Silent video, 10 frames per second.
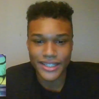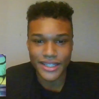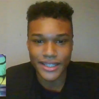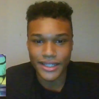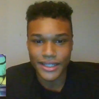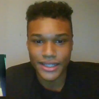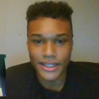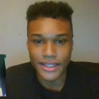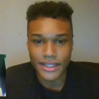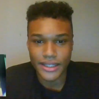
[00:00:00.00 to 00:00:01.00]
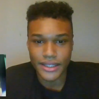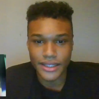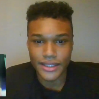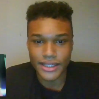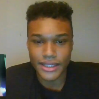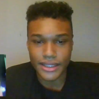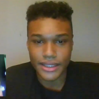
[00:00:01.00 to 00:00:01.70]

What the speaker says: No one is speaking in this clip.